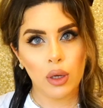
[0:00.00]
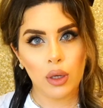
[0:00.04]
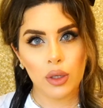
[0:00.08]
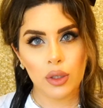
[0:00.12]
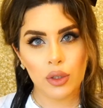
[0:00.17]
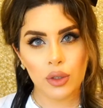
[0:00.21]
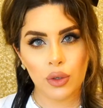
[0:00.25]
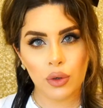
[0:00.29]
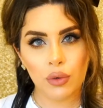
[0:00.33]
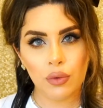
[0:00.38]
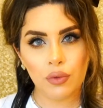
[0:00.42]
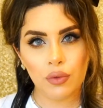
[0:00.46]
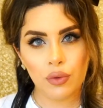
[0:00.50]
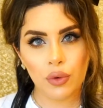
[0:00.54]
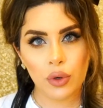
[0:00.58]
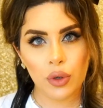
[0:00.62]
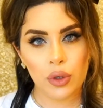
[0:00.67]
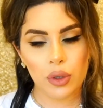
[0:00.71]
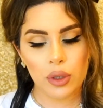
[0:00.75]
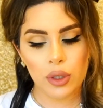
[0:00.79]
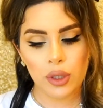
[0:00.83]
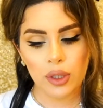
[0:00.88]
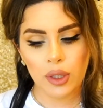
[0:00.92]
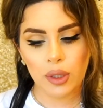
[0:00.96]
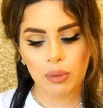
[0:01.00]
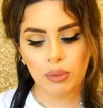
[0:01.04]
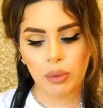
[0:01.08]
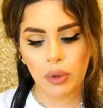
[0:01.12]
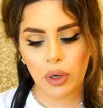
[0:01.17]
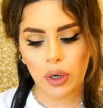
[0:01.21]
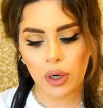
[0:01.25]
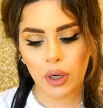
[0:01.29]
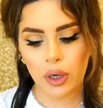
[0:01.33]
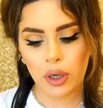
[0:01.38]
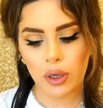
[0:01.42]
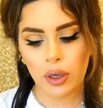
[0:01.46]
So for this
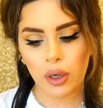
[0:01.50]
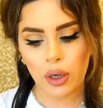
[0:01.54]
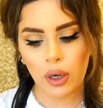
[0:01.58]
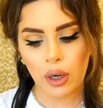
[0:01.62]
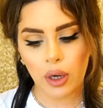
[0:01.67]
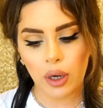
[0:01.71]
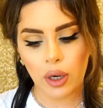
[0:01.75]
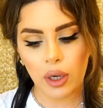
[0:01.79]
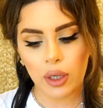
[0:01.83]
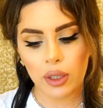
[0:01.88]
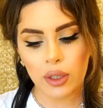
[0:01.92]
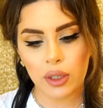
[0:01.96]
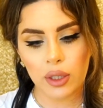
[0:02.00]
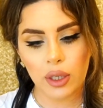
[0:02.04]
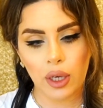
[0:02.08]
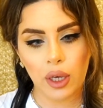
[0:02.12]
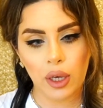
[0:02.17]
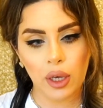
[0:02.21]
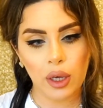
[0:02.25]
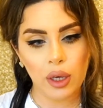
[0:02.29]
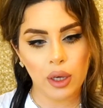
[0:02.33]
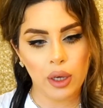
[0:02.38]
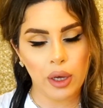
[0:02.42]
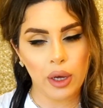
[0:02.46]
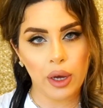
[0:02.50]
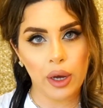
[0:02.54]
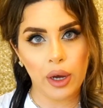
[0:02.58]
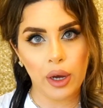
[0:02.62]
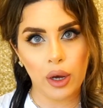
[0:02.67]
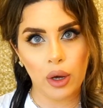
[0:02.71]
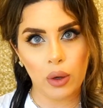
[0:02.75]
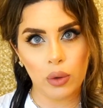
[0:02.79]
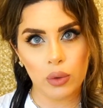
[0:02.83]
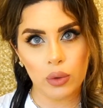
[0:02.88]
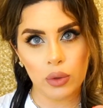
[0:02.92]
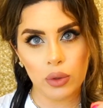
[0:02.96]
part, I take
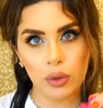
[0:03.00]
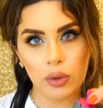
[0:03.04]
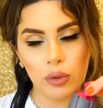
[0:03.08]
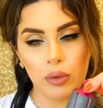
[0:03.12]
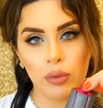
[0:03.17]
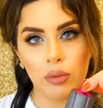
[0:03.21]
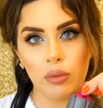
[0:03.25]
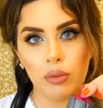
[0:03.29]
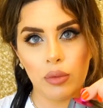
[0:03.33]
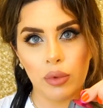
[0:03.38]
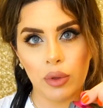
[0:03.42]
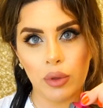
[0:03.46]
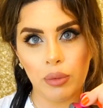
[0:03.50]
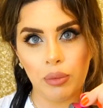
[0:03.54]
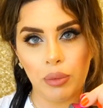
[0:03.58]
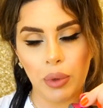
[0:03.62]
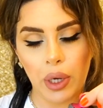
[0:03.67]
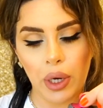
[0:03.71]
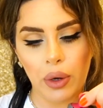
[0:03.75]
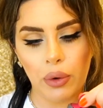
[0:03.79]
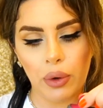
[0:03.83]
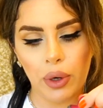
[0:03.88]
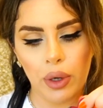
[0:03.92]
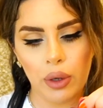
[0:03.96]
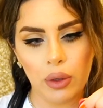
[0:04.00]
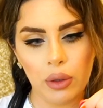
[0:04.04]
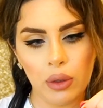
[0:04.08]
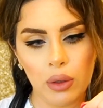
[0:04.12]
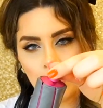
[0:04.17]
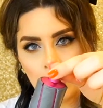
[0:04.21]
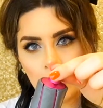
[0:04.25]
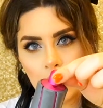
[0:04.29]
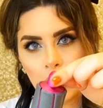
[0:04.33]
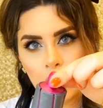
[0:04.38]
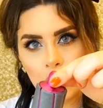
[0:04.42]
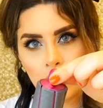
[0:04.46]
out the barrel,
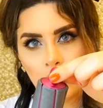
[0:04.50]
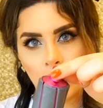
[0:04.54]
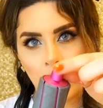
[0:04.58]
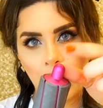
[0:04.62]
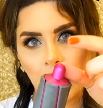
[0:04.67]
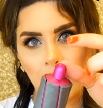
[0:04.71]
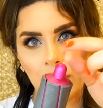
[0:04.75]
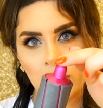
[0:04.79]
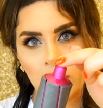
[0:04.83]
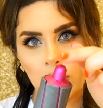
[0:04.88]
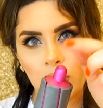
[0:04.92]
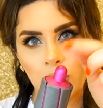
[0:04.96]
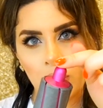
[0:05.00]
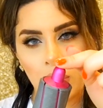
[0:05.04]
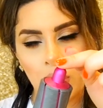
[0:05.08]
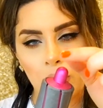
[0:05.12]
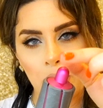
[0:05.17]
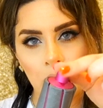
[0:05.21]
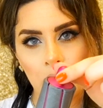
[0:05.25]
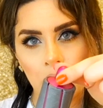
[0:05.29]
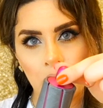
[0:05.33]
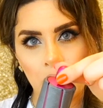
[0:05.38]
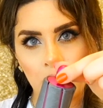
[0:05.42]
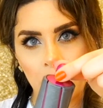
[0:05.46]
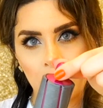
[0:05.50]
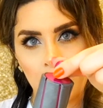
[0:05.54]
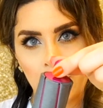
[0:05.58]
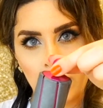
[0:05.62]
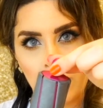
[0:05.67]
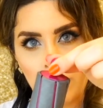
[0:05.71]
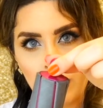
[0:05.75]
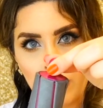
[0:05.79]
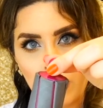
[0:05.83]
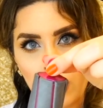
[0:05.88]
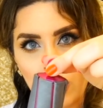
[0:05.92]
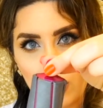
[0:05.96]
and you have to pop it up
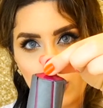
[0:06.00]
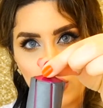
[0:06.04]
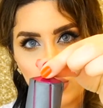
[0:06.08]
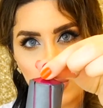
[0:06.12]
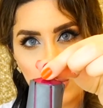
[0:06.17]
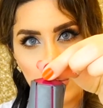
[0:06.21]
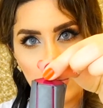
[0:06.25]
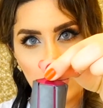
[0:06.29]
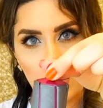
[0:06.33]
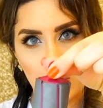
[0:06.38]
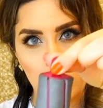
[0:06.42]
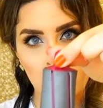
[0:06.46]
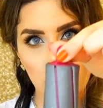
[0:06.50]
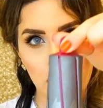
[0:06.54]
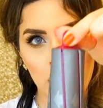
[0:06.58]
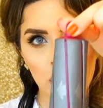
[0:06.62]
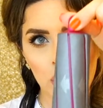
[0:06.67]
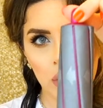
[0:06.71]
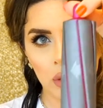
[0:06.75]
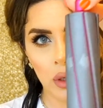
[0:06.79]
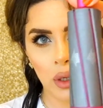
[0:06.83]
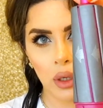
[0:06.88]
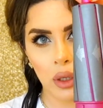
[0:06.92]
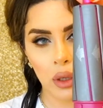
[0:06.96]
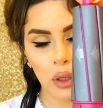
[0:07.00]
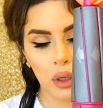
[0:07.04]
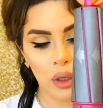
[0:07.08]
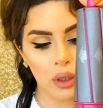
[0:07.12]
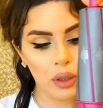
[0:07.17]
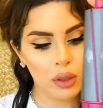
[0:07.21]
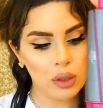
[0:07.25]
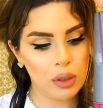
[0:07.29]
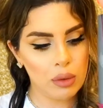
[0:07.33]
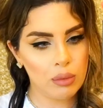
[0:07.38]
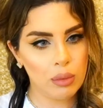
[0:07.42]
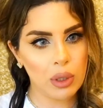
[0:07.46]
from here like
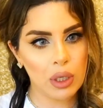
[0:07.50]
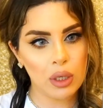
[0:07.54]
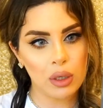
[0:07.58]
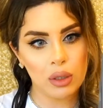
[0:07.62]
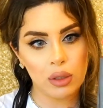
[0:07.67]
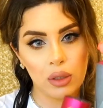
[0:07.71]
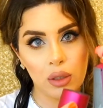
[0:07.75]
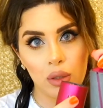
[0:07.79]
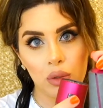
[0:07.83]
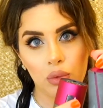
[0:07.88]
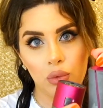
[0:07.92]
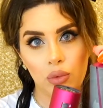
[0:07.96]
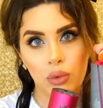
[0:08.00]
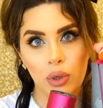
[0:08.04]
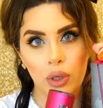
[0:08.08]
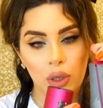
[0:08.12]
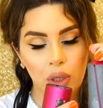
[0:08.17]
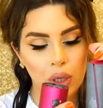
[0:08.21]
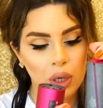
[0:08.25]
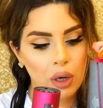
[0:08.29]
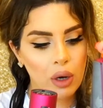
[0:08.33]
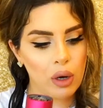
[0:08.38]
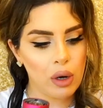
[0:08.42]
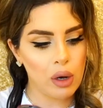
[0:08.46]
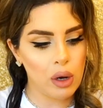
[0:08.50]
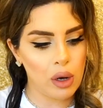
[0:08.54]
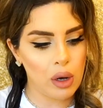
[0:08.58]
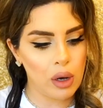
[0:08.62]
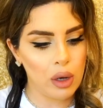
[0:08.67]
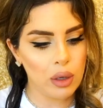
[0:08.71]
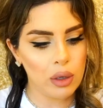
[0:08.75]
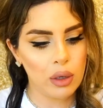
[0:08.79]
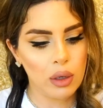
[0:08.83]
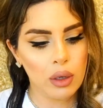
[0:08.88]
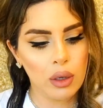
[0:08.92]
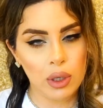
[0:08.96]
this because it's really
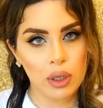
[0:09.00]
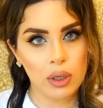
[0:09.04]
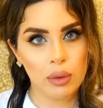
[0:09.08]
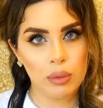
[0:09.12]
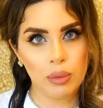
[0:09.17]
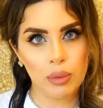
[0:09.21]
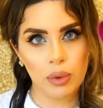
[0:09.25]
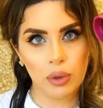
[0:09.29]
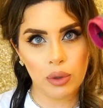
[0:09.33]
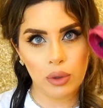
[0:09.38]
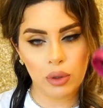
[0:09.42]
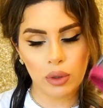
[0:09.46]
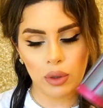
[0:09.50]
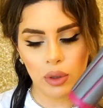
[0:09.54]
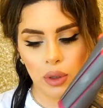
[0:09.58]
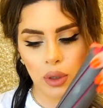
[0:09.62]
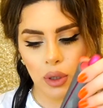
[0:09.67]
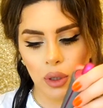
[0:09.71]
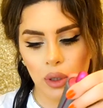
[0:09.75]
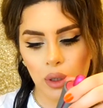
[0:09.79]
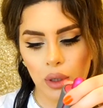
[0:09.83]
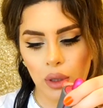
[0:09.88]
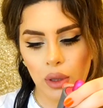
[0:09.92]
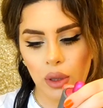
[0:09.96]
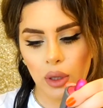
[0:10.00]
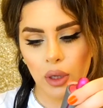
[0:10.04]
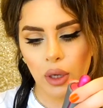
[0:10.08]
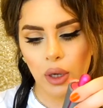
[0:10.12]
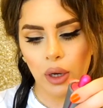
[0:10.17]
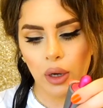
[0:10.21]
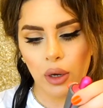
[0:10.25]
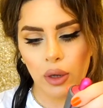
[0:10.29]
hot. I'm gonna put the